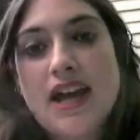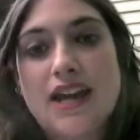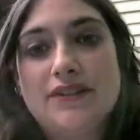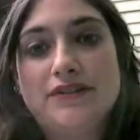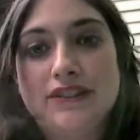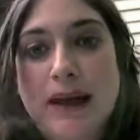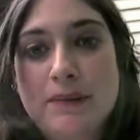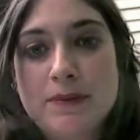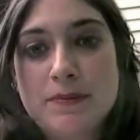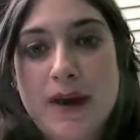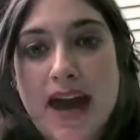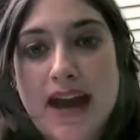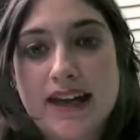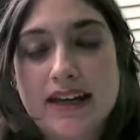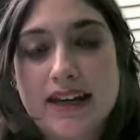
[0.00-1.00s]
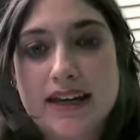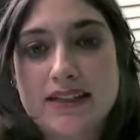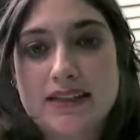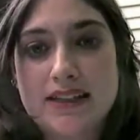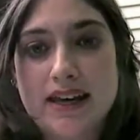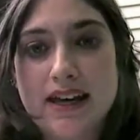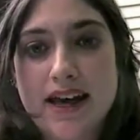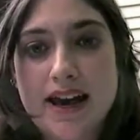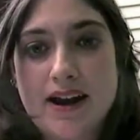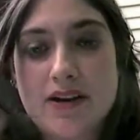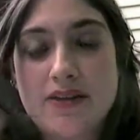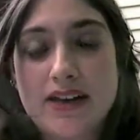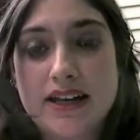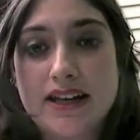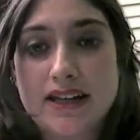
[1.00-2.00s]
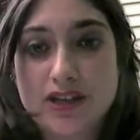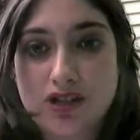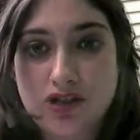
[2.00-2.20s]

It flaps back into air that it has